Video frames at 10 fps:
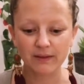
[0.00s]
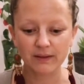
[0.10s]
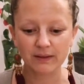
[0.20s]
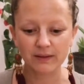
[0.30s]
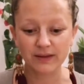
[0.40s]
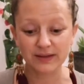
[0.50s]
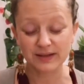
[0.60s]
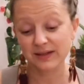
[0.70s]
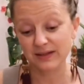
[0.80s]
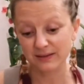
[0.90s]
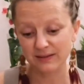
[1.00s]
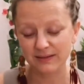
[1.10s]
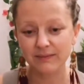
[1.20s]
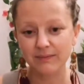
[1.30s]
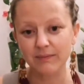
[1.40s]
This
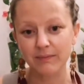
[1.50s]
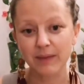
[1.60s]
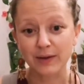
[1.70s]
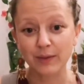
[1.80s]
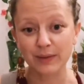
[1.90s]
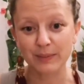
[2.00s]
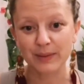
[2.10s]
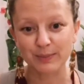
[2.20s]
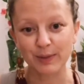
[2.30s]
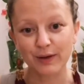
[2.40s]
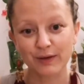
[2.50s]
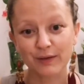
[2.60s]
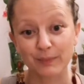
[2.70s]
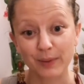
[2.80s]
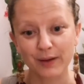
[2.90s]
may not be the best path
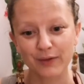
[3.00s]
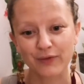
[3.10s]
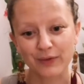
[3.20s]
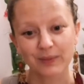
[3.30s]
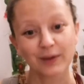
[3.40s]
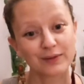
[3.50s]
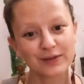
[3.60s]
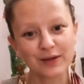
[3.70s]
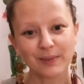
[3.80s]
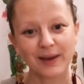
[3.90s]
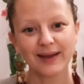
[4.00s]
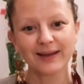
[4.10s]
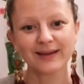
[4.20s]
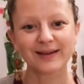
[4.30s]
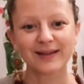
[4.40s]
for them long term,
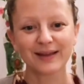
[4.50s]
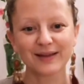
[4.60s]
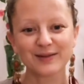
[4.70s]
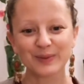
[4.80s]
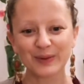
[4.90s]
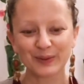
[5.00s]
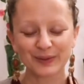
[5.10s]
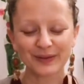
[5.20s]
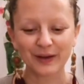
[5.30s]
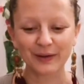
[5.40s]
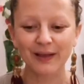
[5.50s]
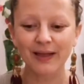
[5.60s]
hey, I think, as we all know,